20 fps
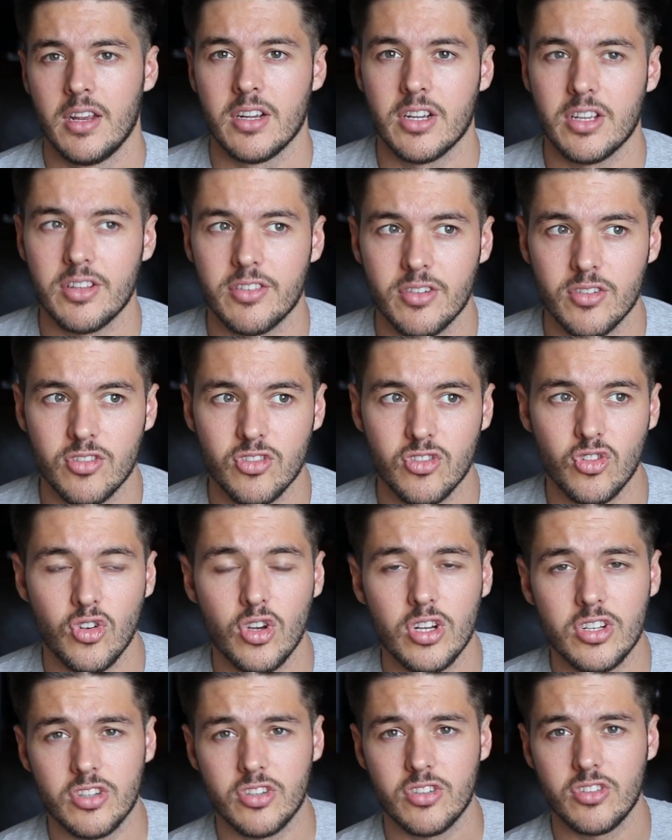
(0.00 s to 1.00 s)
because there's
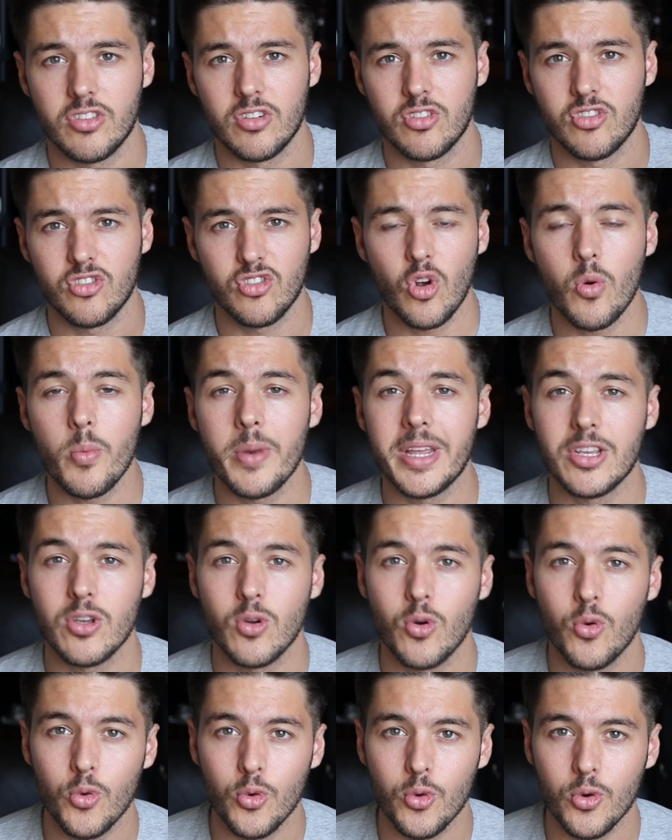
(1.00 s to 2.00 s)
so many
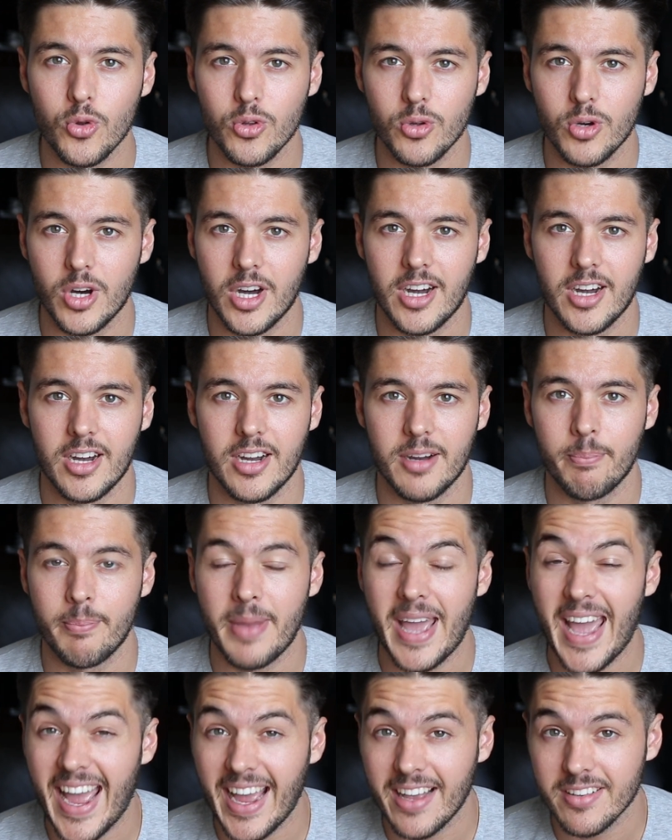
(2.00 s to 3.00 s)
cool
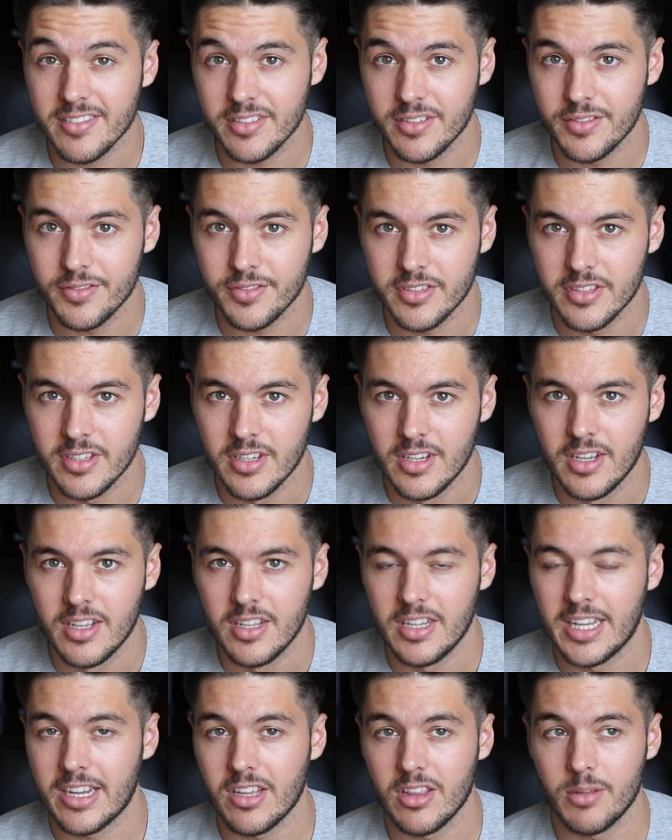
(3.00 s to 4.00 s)
passives,
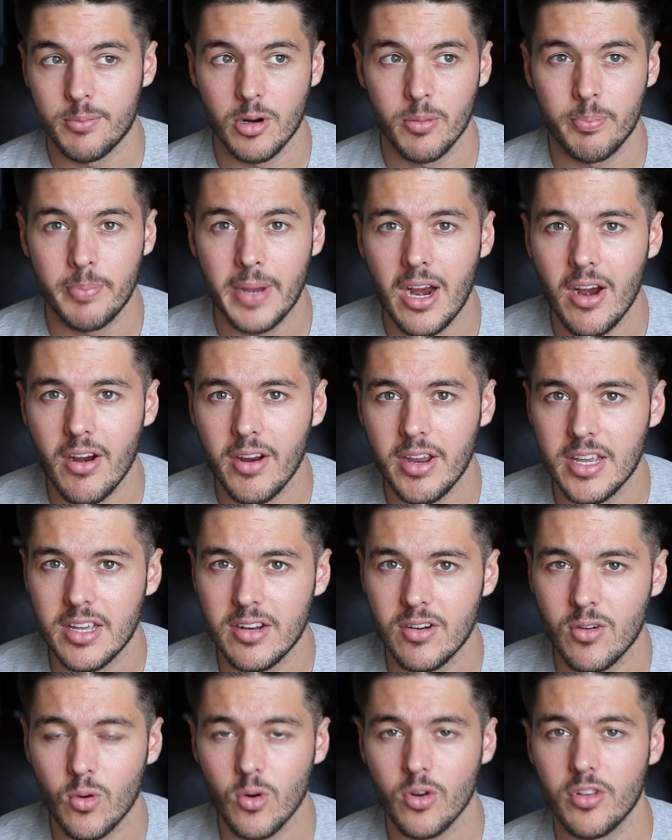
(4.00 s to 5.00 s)
like on the
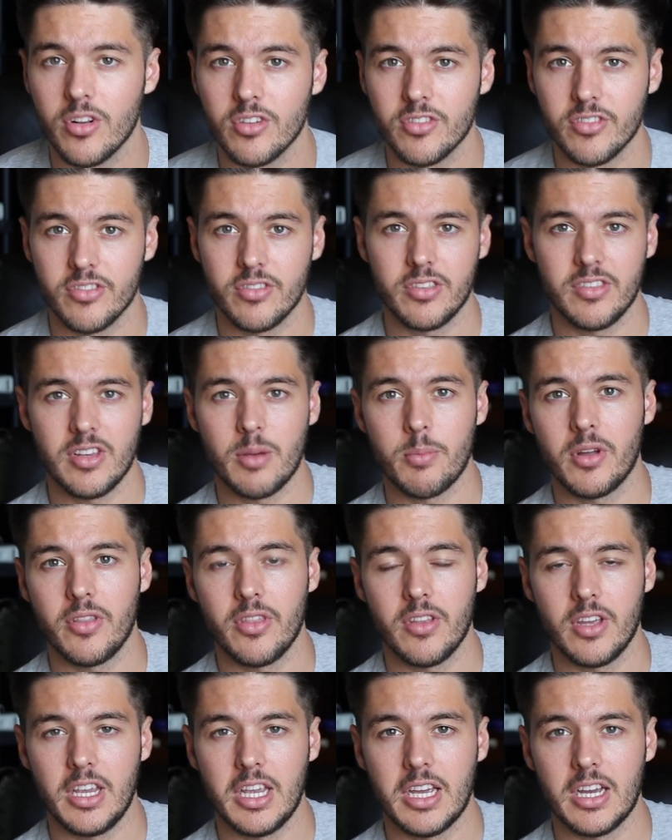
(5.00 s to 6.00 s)
barbarian, or there's some
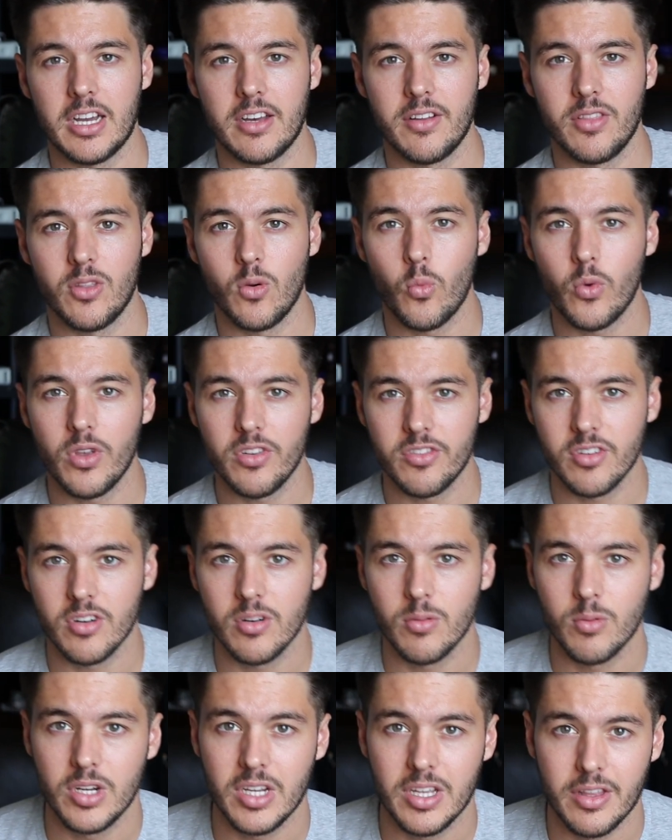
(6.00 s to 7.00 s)
on the
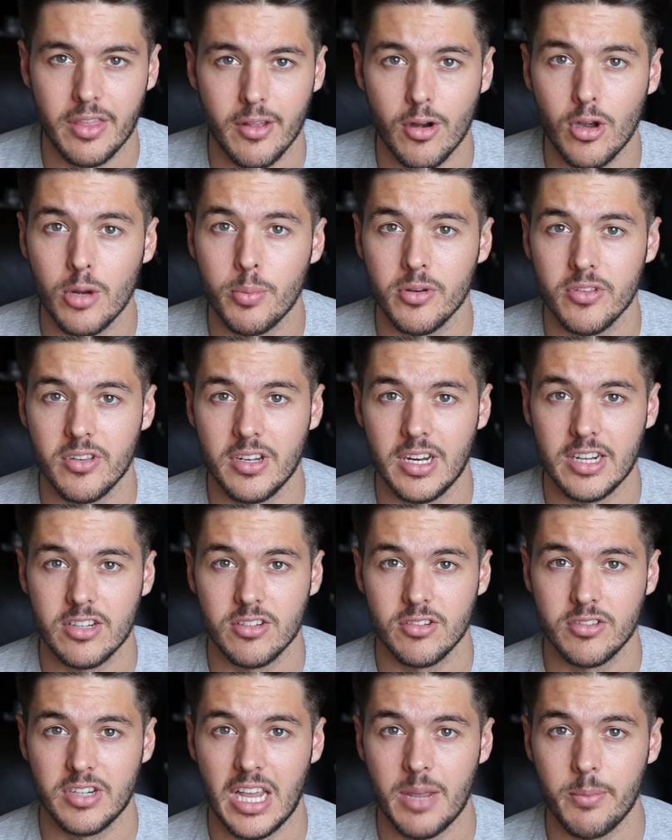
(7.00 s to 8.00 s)
wizard where you get 30%
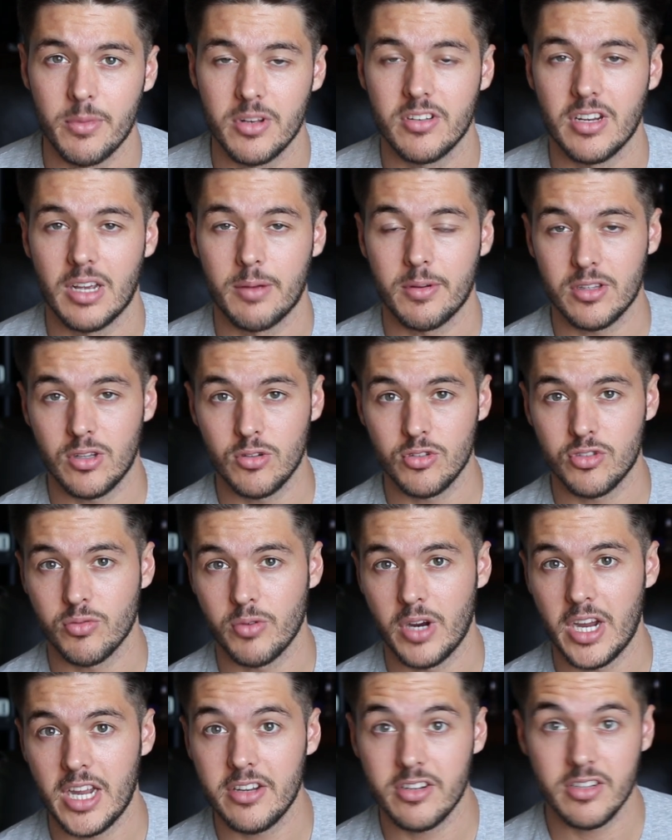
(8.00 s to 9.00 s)
extra damage at close
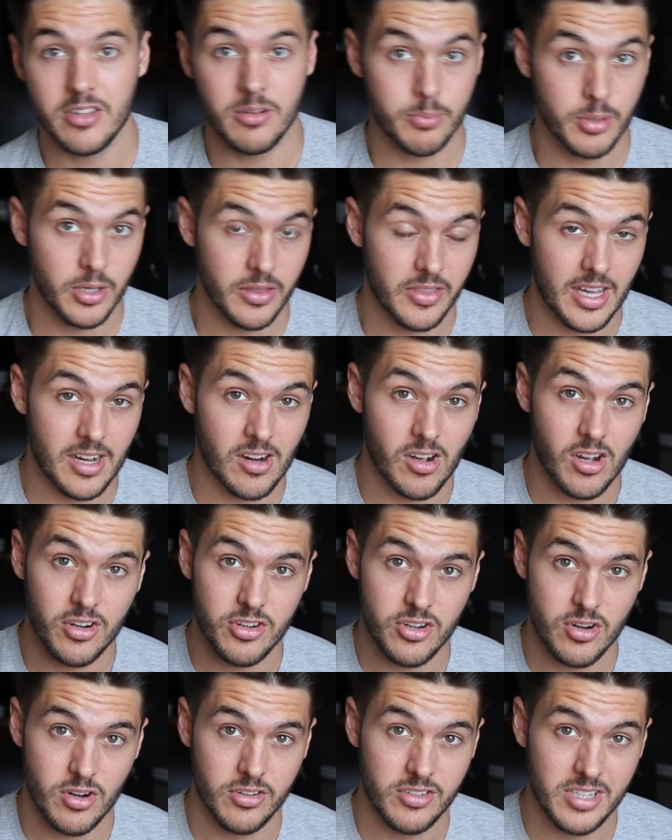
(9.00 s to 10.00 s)
range, and then put that
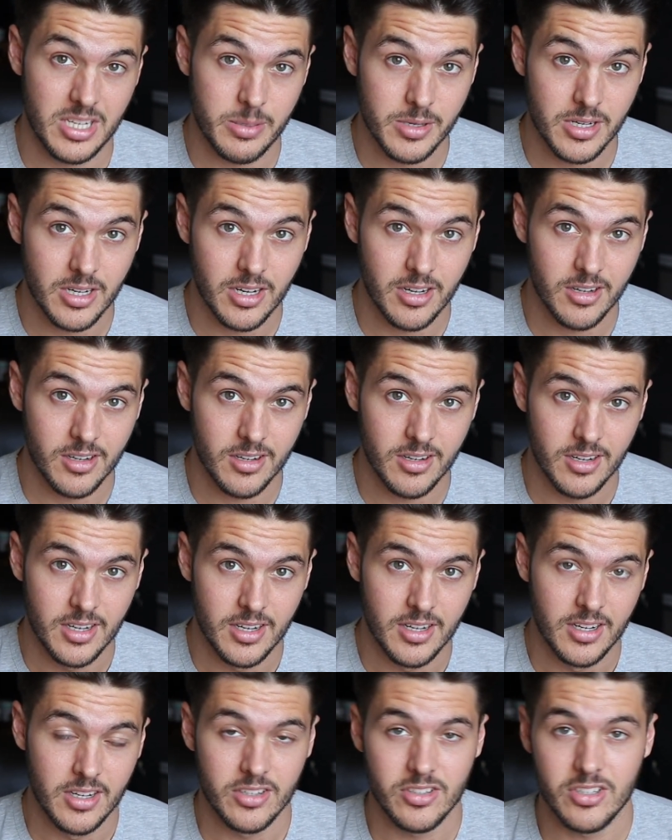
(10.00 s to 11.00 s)
on your demon hunter
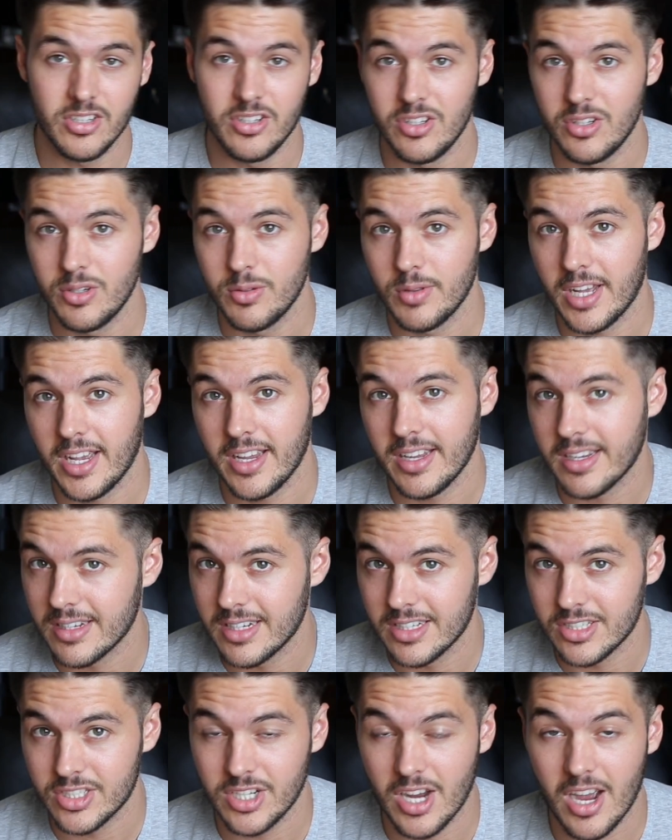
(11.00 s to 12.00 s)
to do like
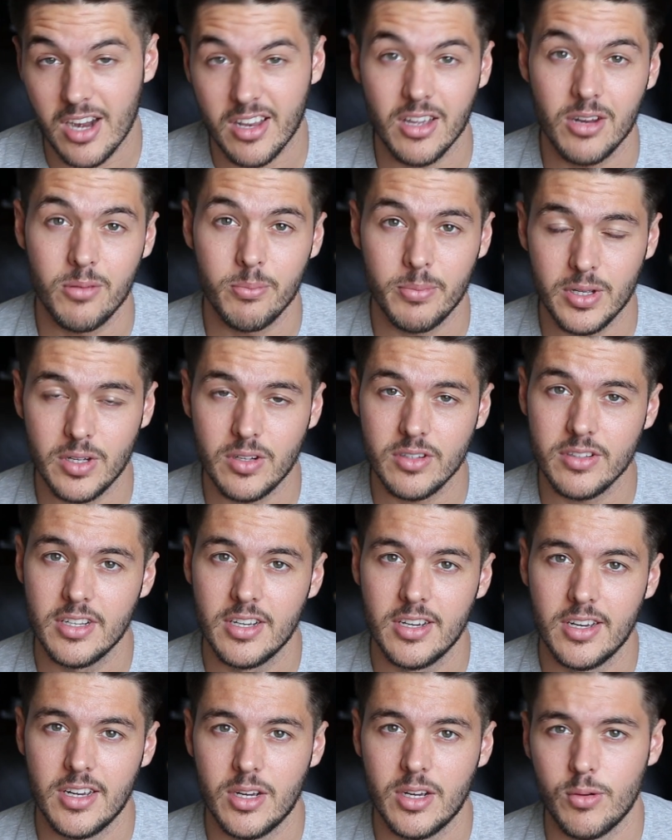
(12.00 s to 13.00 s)
a shotgun build,
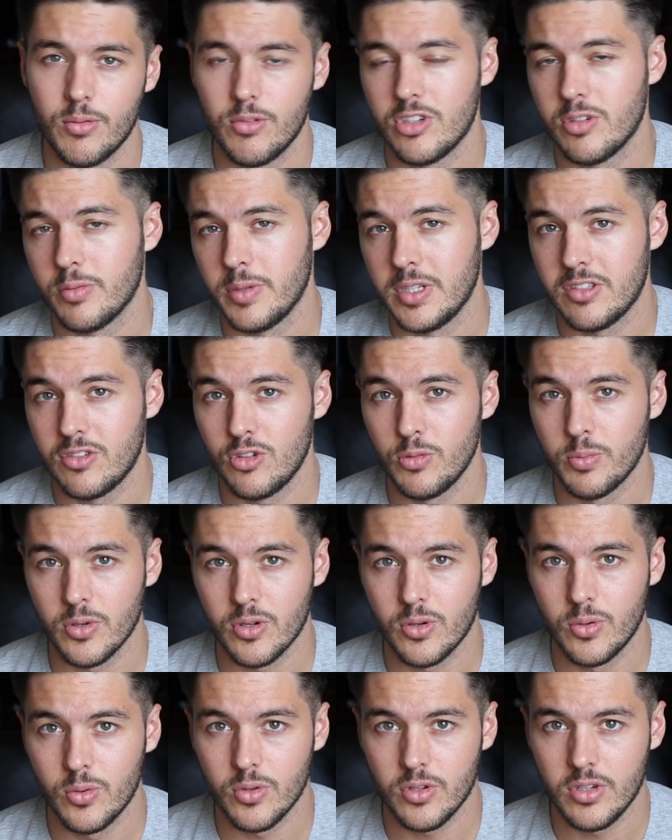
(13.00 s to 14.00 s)
which would be super
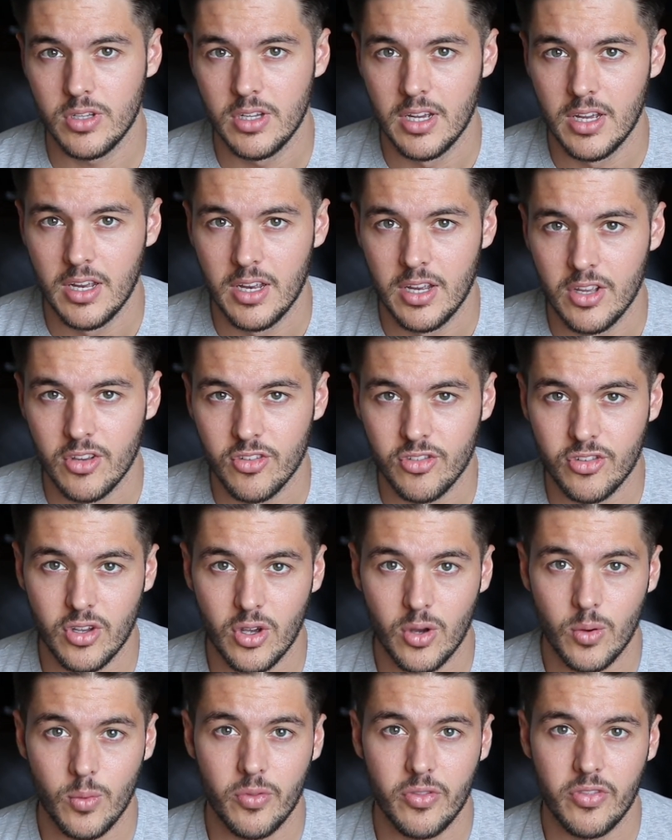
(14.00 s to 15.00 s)
cool.
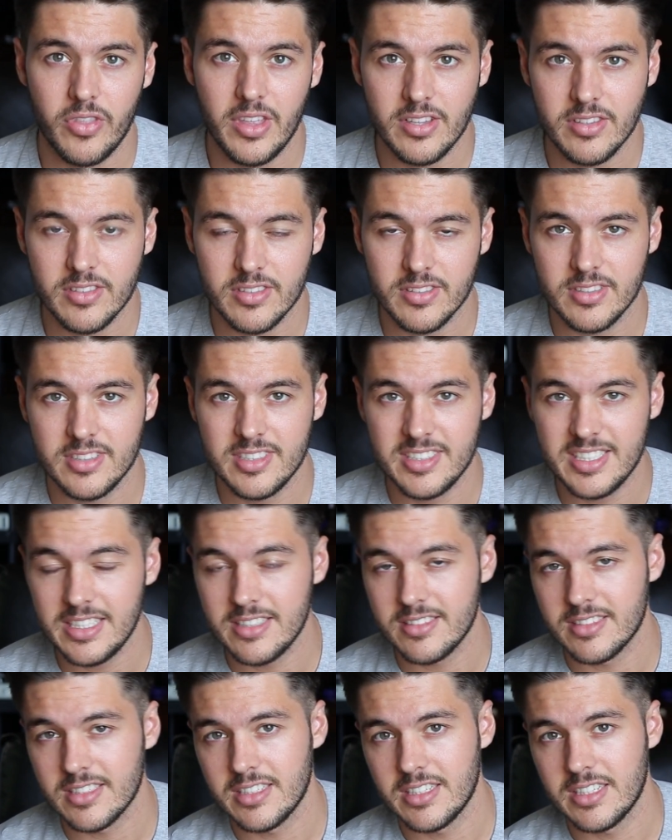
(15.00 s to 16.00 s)
So this
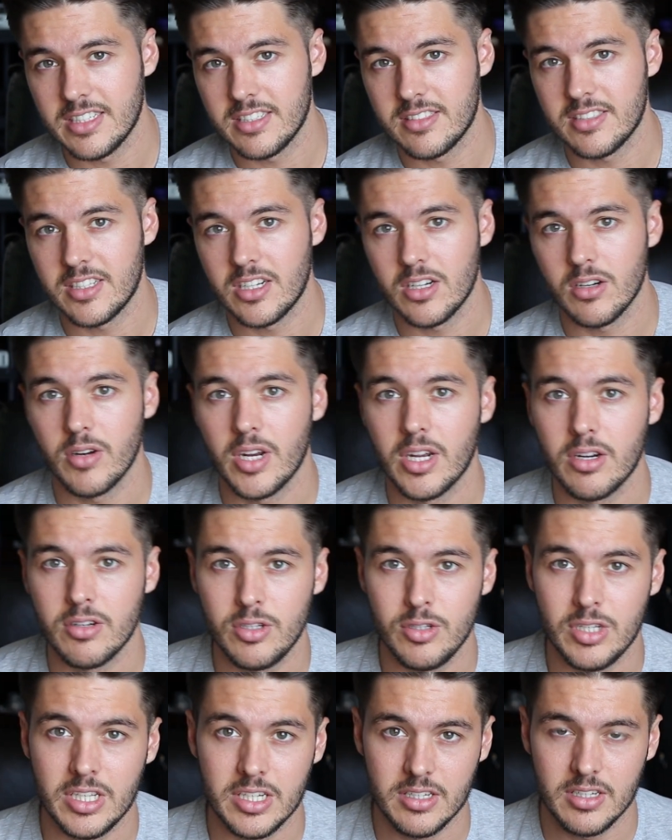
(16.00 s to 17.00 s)
season is centered
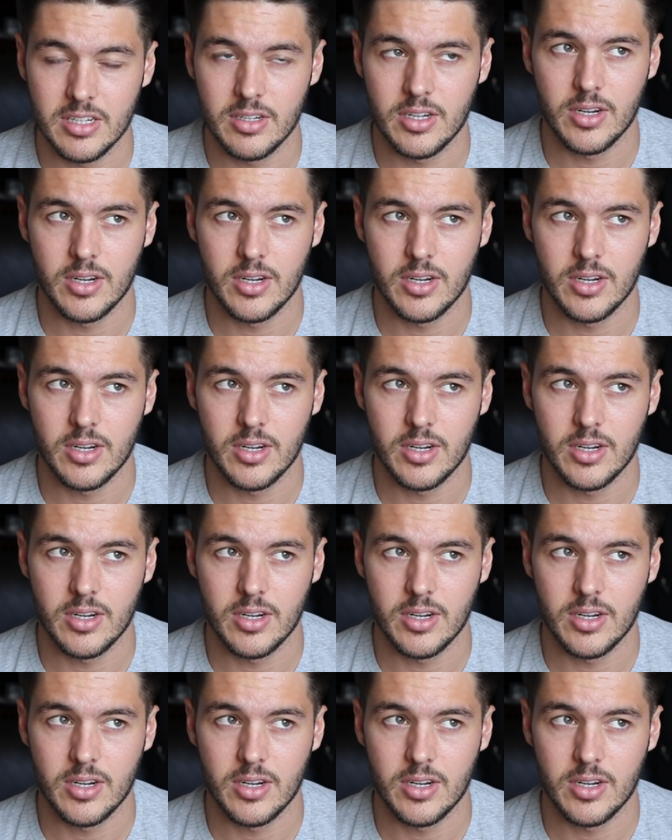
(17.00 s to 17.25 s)
around, you get